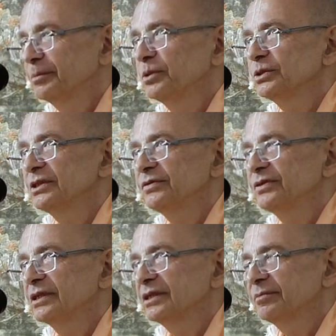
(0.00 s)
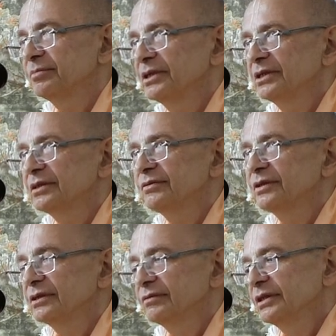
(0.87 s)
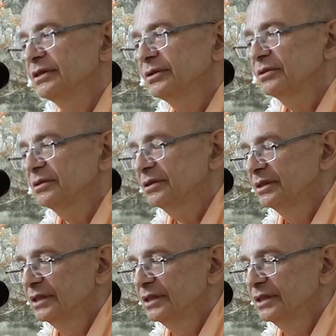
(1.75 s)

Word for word: most difficult period when, when you're